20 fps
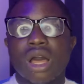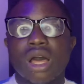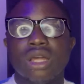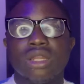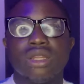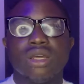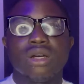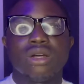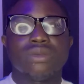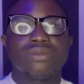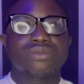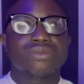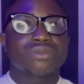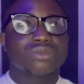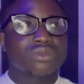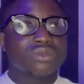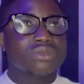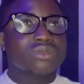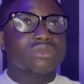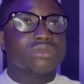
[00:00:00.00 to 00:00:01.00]
And
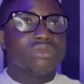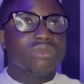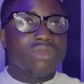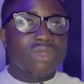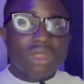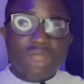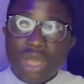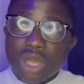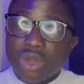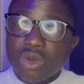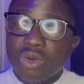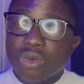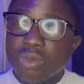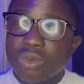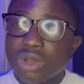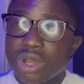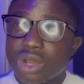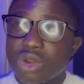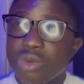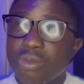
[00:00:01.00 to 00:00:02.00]
a
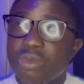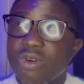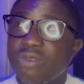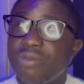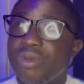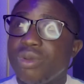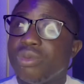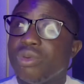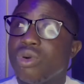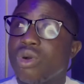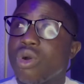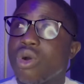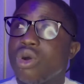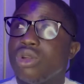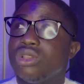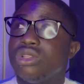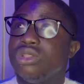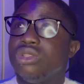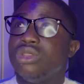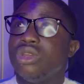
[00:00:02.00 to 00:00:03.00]
group of people
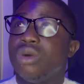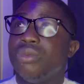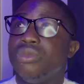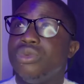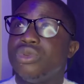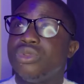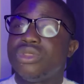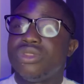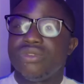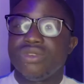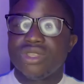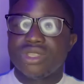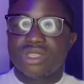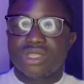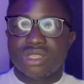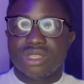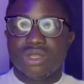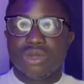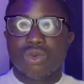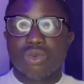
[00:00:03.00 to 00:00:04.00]
called the
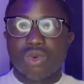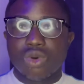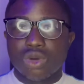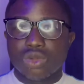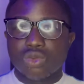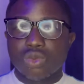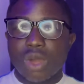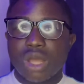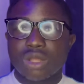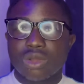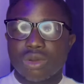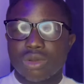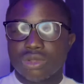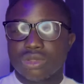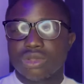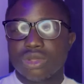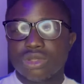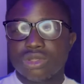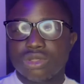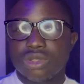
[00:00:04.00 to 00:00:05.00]
W3C World Wide
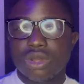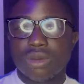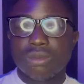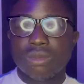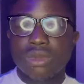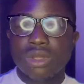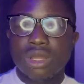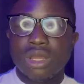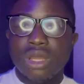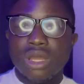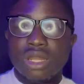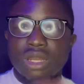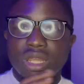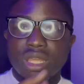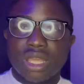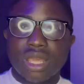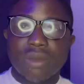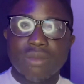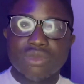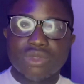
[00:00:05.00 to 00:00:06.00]
Consortium. They
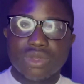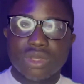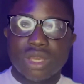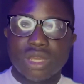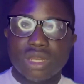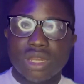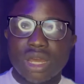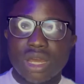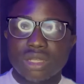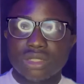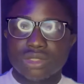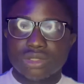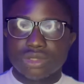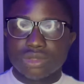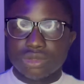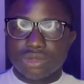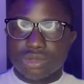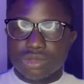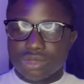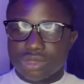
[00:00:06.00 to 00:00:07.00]
came together
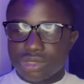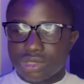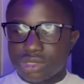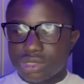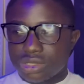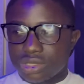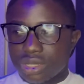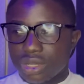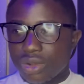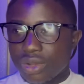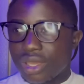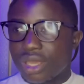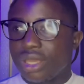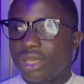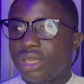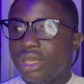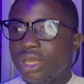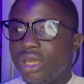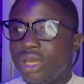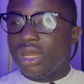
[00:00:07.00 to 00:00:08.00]
to say,
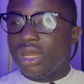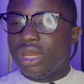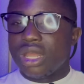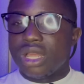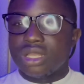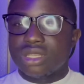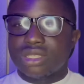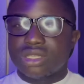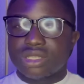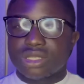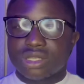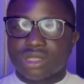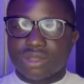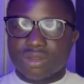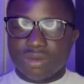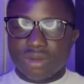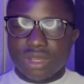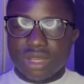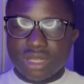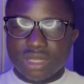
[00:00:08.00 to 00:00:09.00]
okay, let's
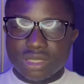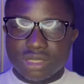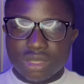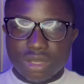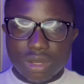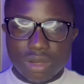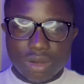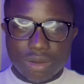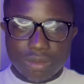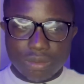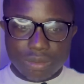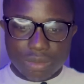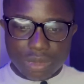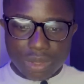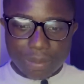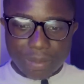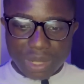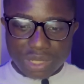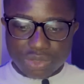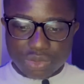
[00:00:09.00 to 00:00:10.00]
create
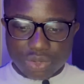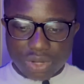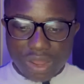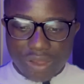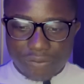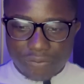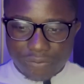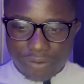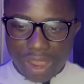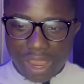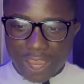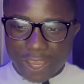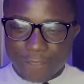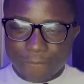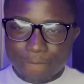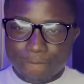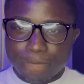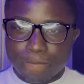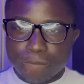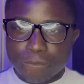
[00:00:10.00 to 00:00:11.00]
a particular file
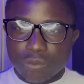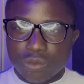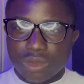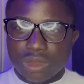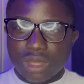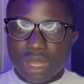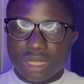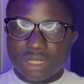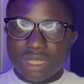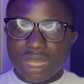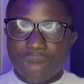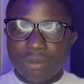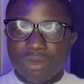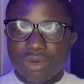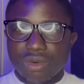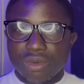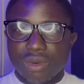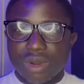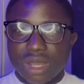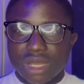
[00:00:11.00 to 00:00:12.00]
that can be
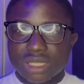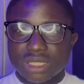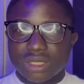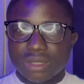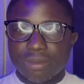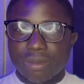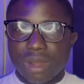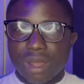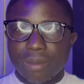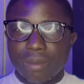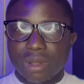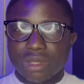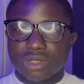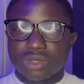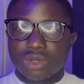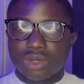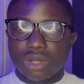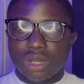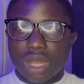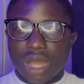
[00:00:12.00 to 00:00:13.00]
read by a
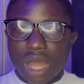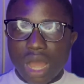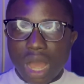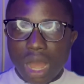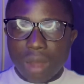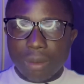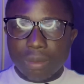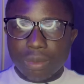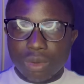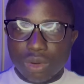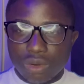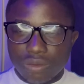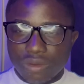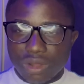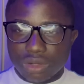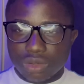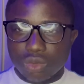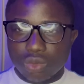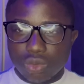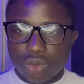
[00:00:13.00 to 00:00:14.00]
particular app all
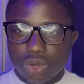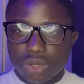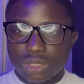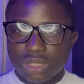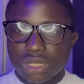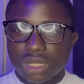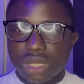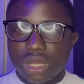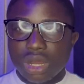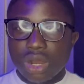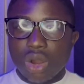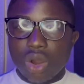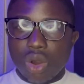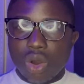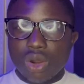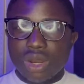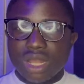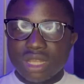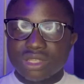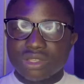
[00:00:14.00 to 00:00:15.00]
over the world,
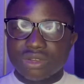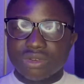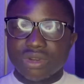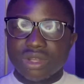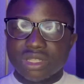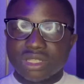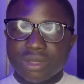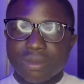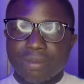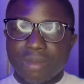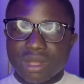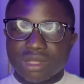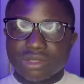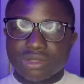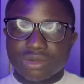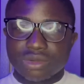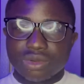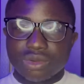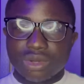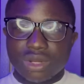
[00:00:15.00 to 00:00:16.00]
or let's create a
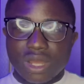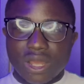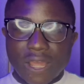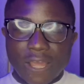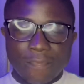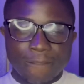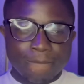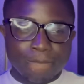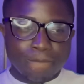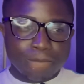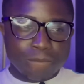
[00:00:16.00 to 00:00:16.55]
particular